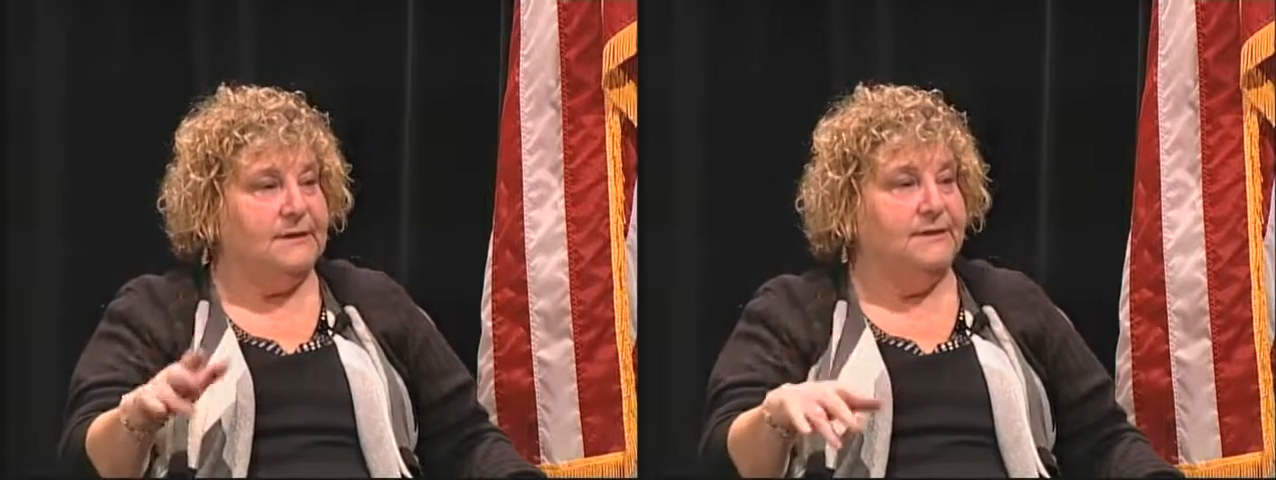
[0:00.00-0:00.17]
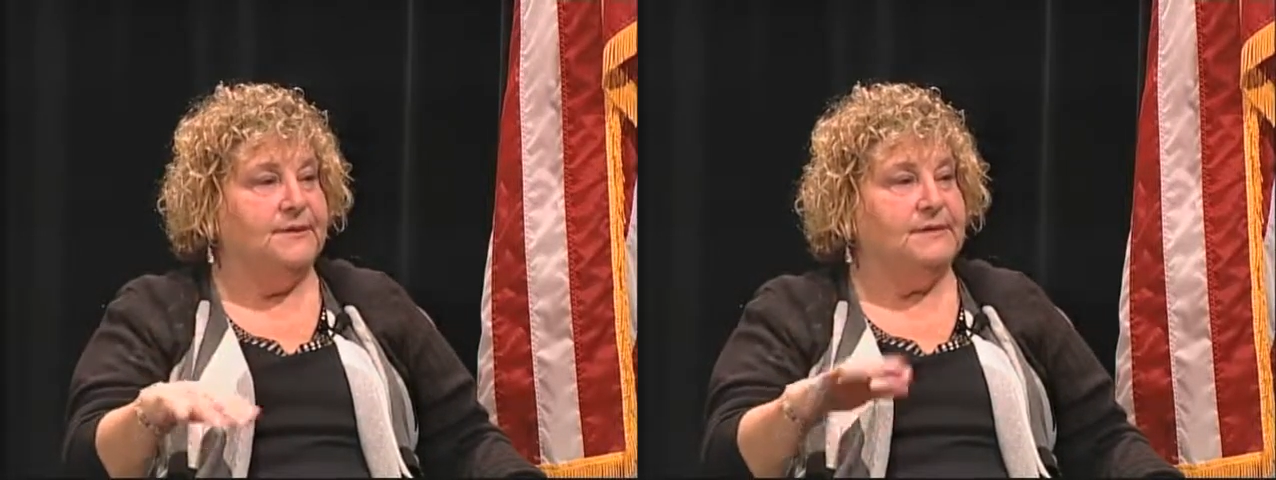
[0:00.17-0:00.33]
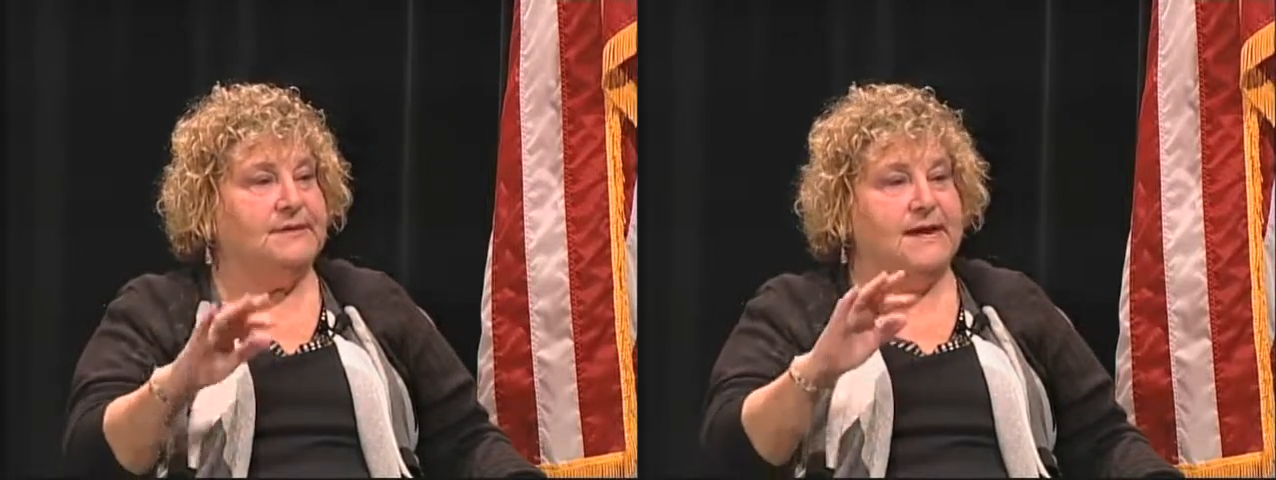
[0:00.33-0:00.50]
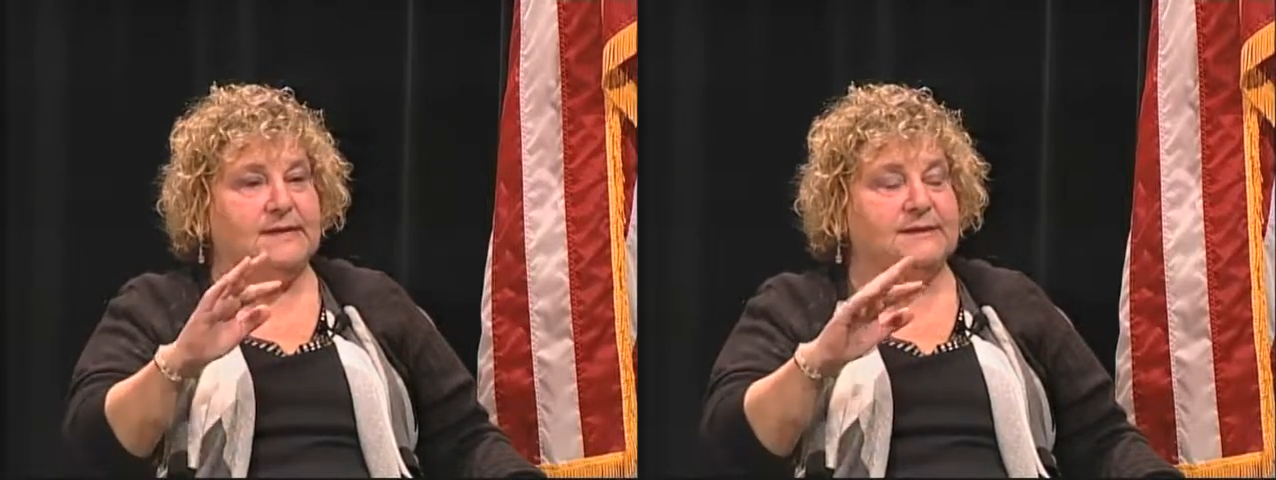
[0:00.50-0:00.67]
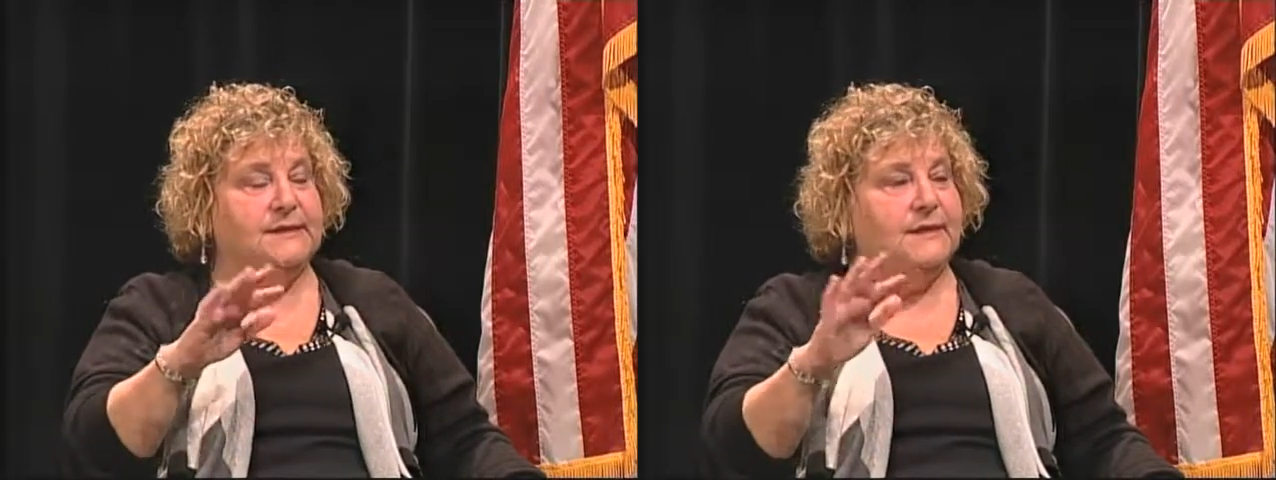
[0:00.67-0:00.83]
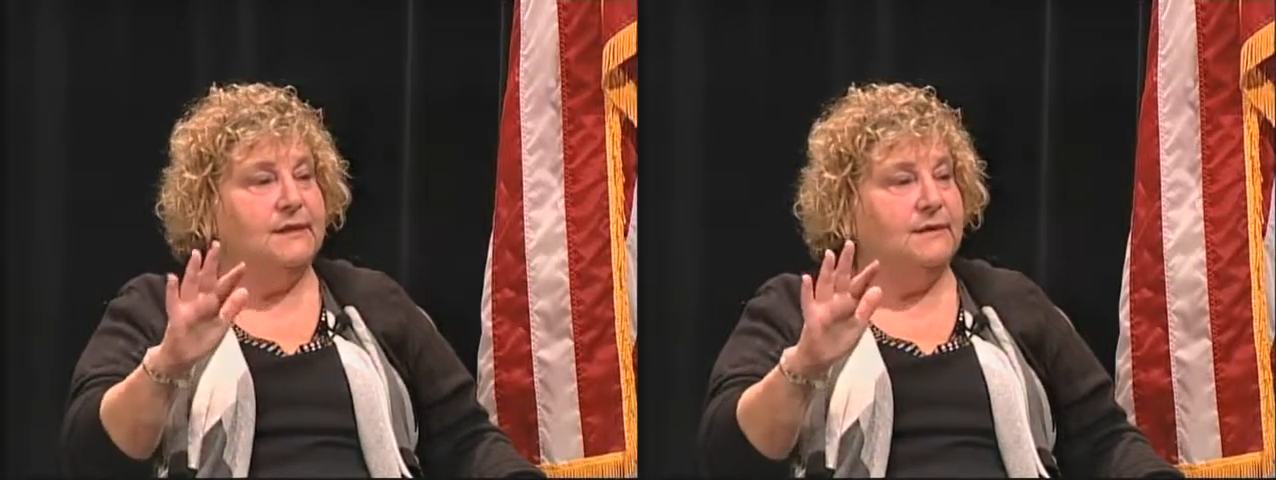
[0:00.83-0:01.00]
and the
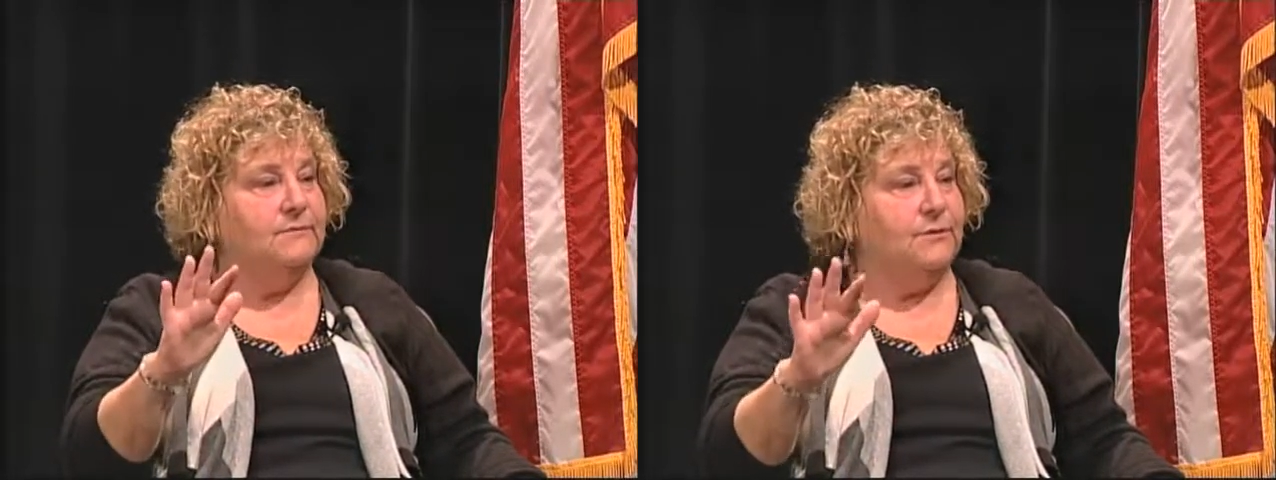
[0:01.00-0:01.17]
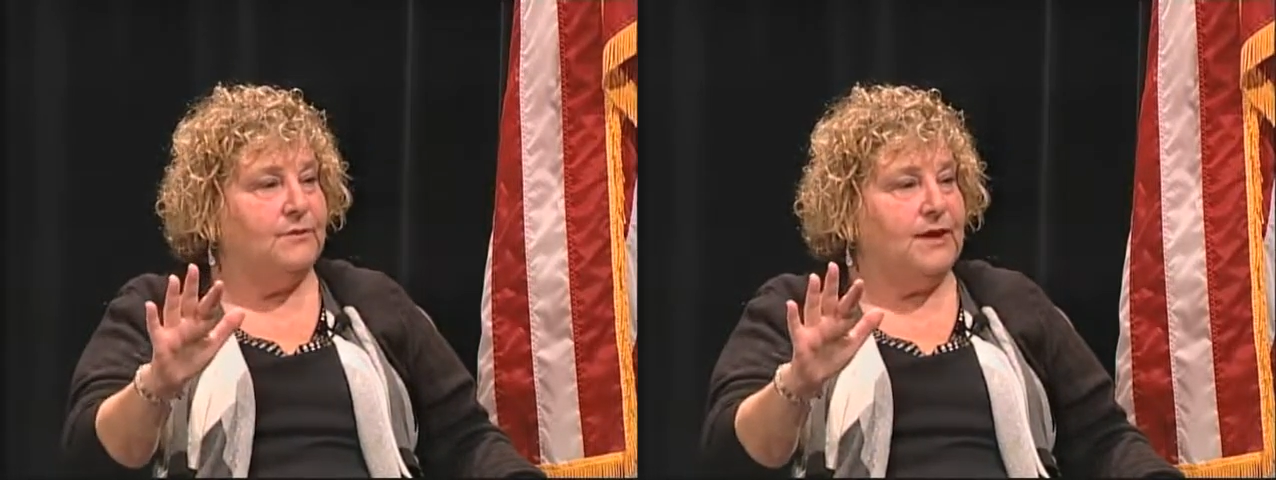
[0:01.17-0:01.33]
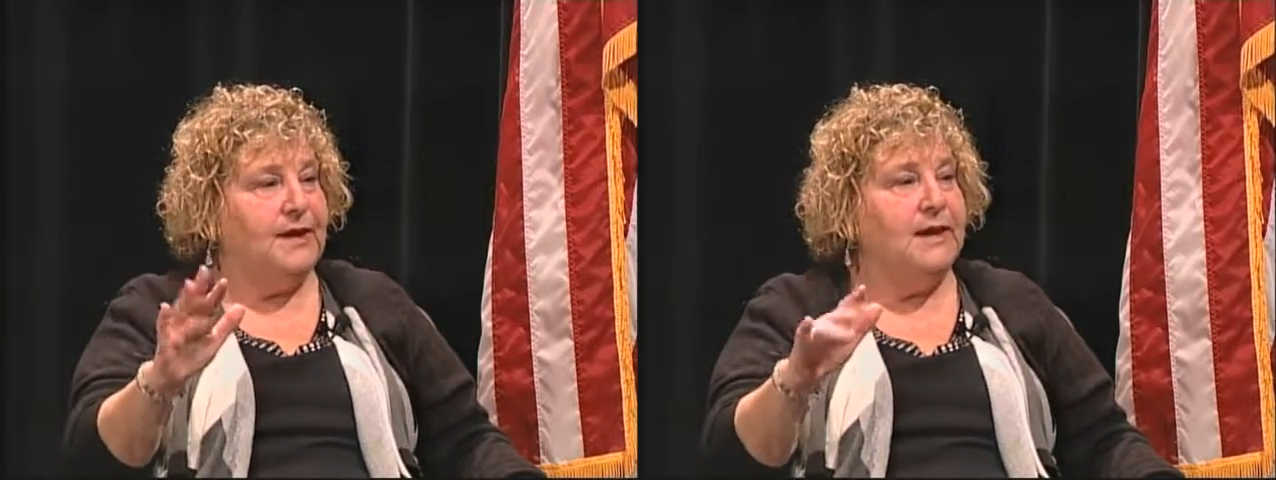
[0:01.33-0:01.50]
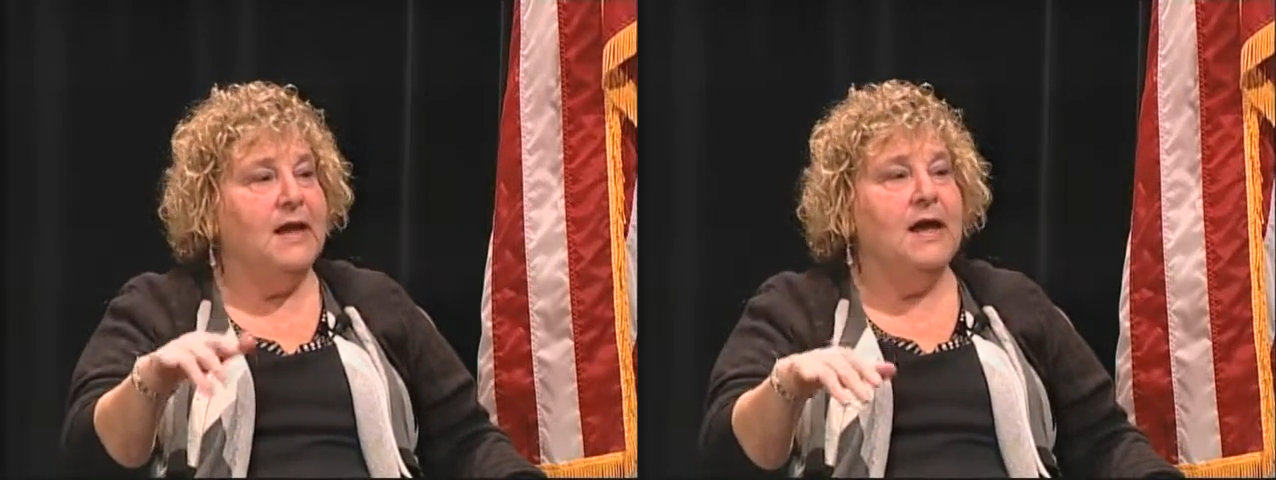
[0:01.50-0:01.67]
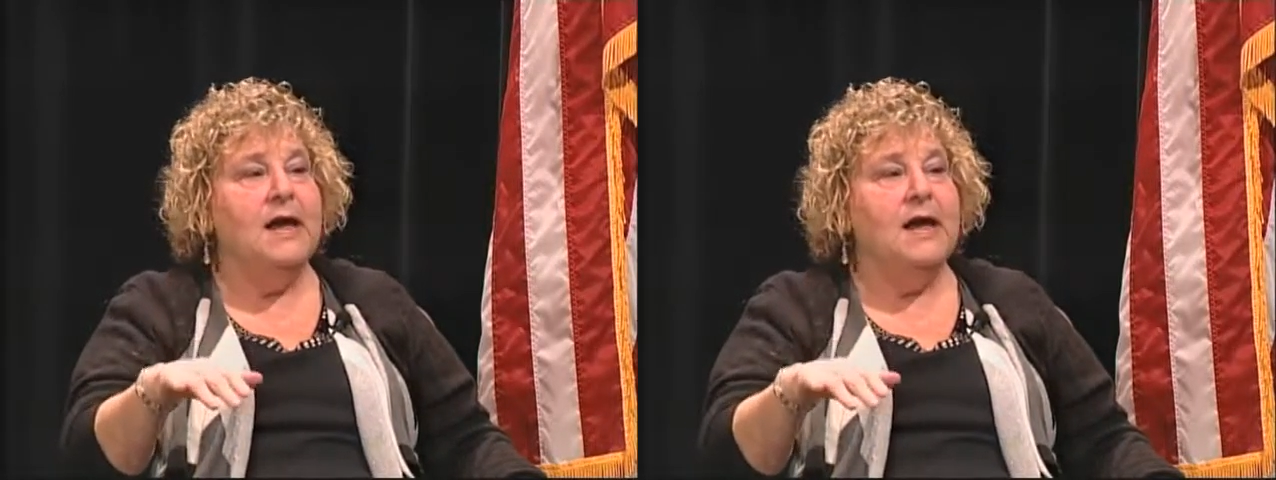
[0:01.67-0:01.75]
texting, okay,